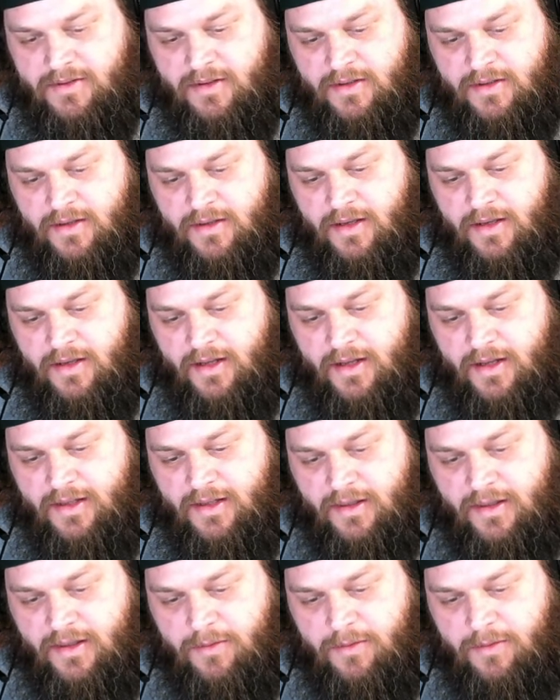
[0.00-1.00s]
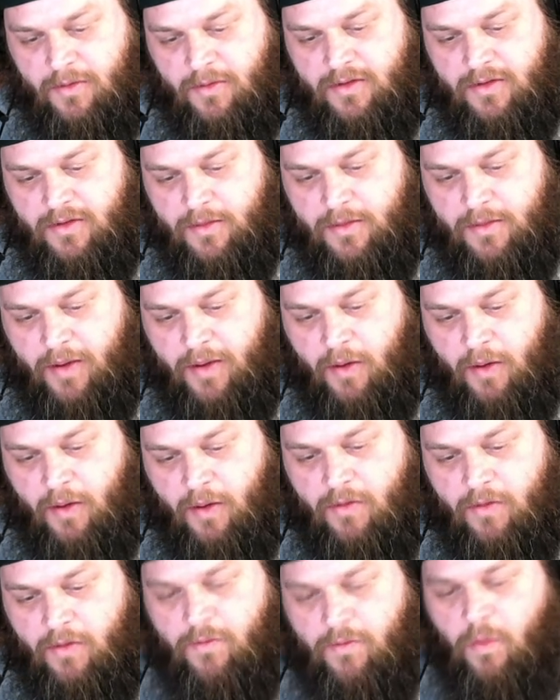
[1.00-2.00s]
And again, they're both to the power of
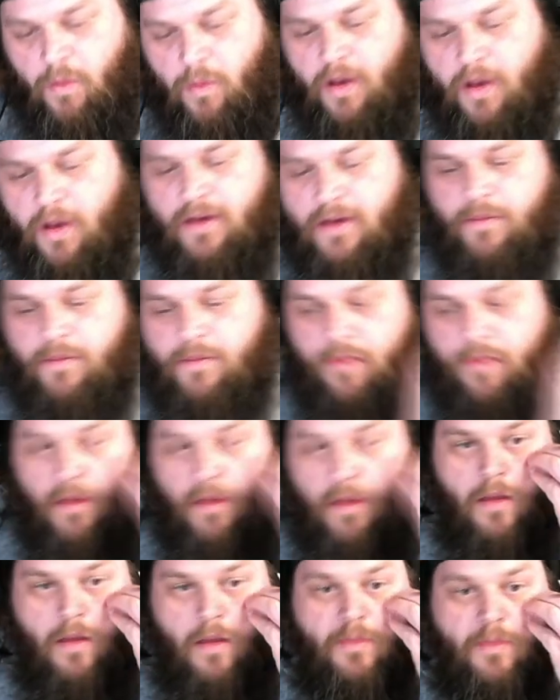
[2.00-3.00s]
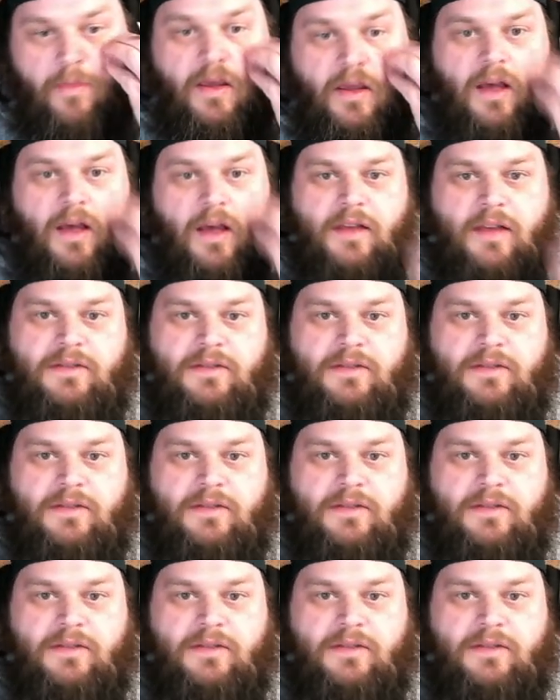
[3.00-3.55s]
1 because